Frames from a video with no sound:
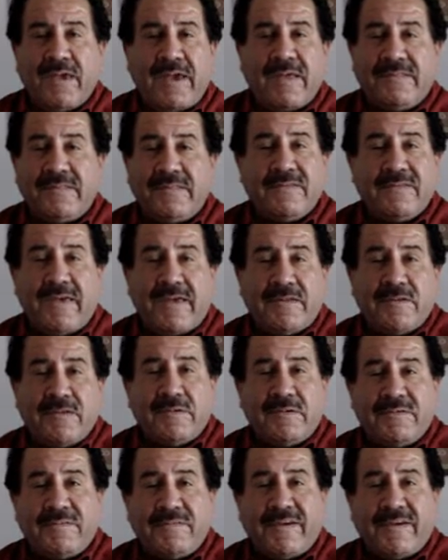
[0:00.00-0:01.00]
And this had
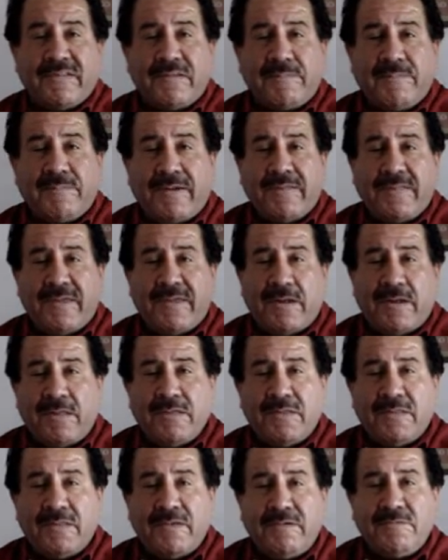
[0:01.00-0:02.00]
no effect upon that.
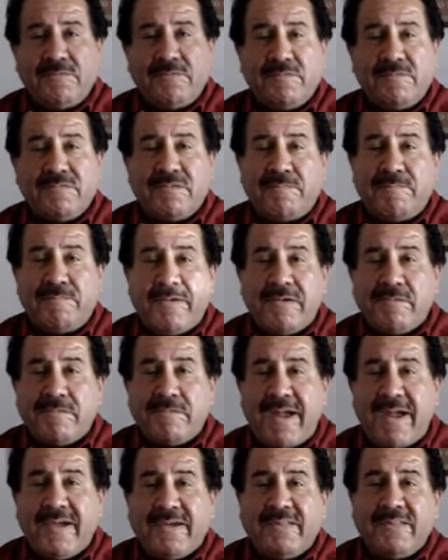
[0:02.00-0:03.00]
All it did was a big
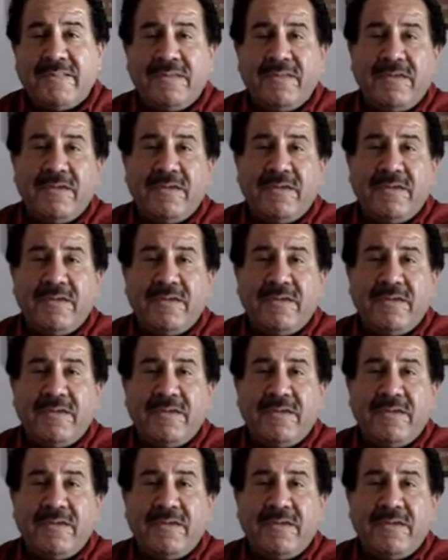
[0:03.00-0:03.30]
racket,